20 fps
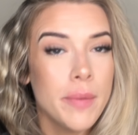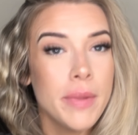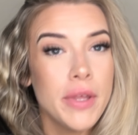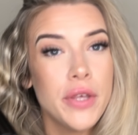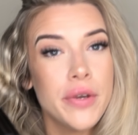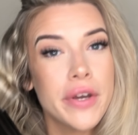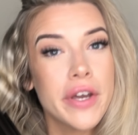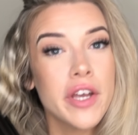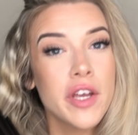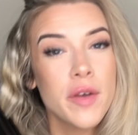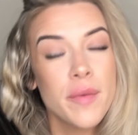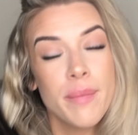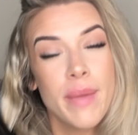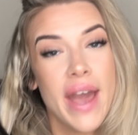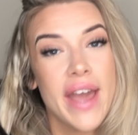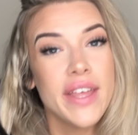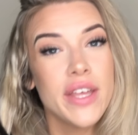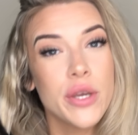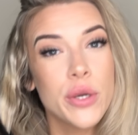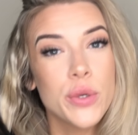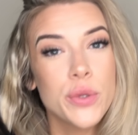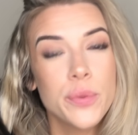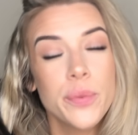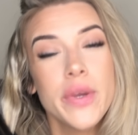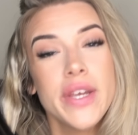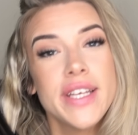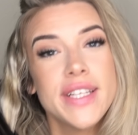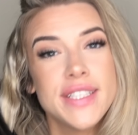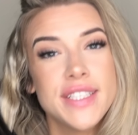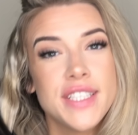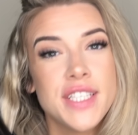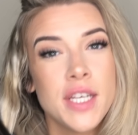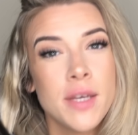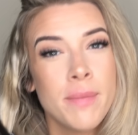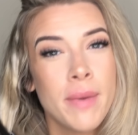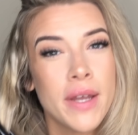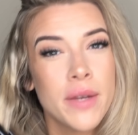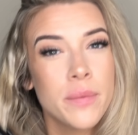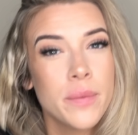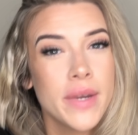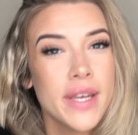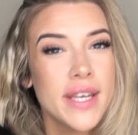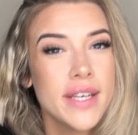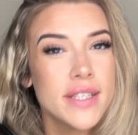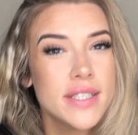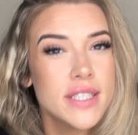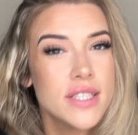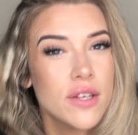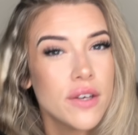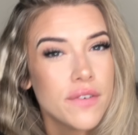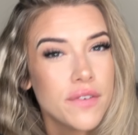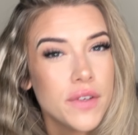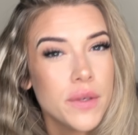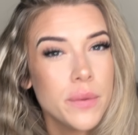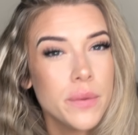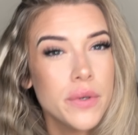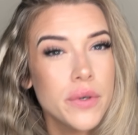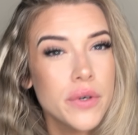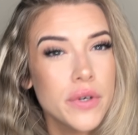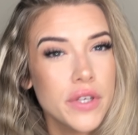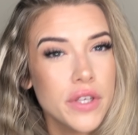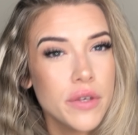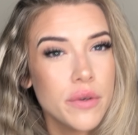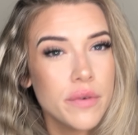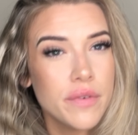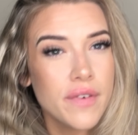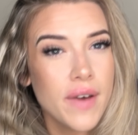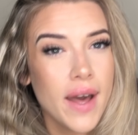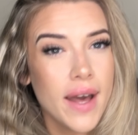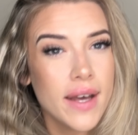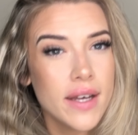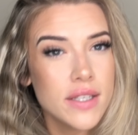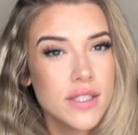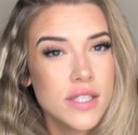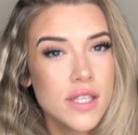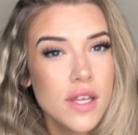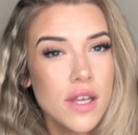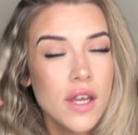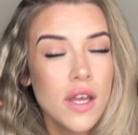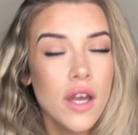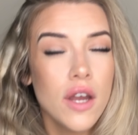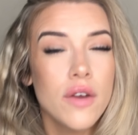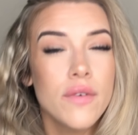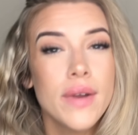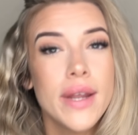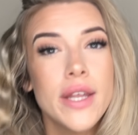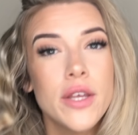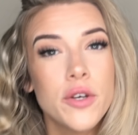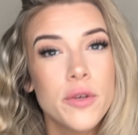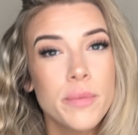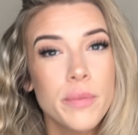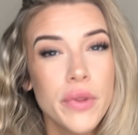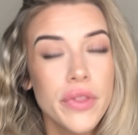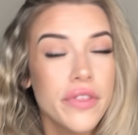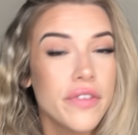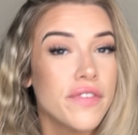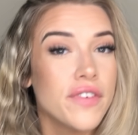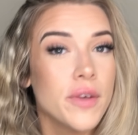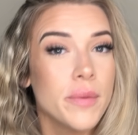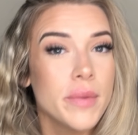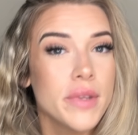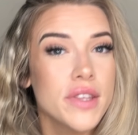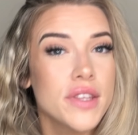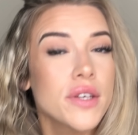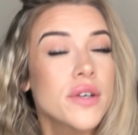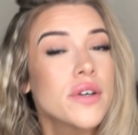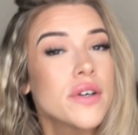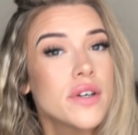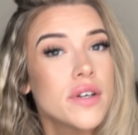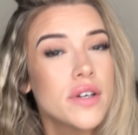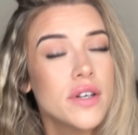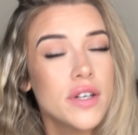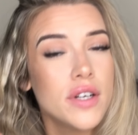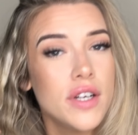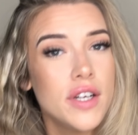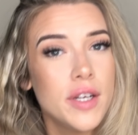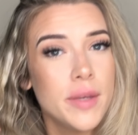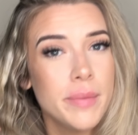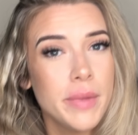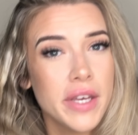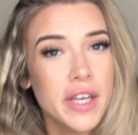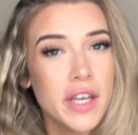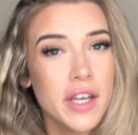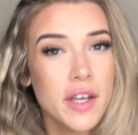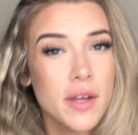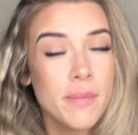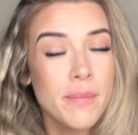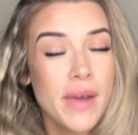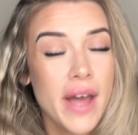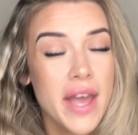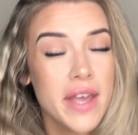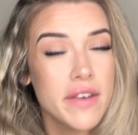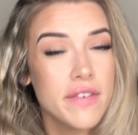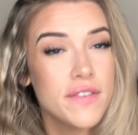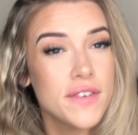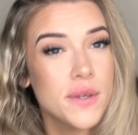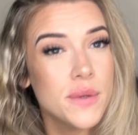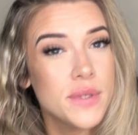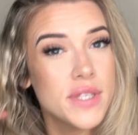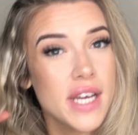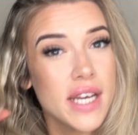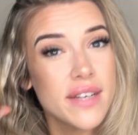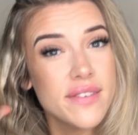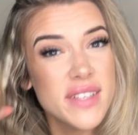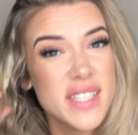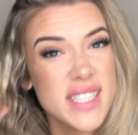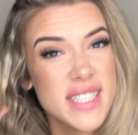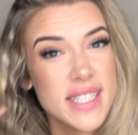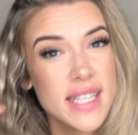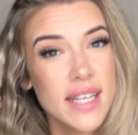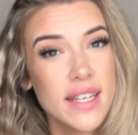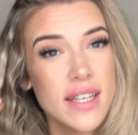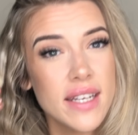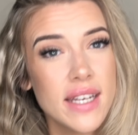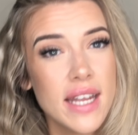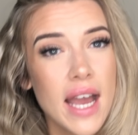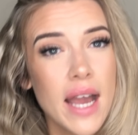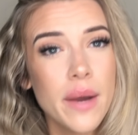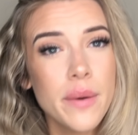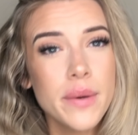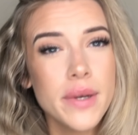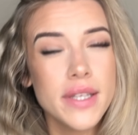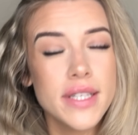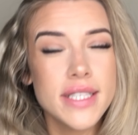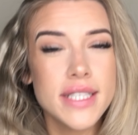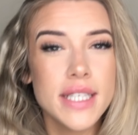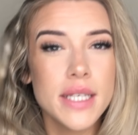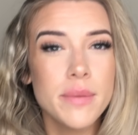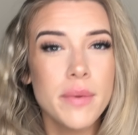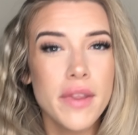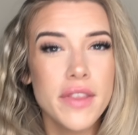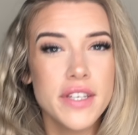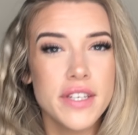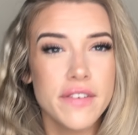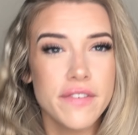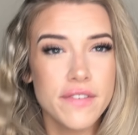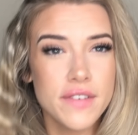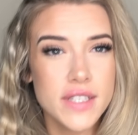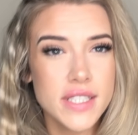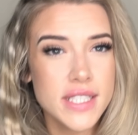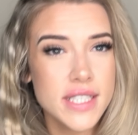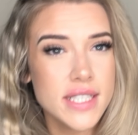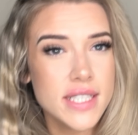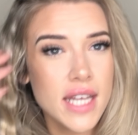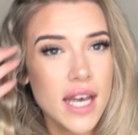you can compare your good weeks to your bad weeks. So if you know you've had a really good month a few months ago, you can compare your food diaries then and now and see what the differences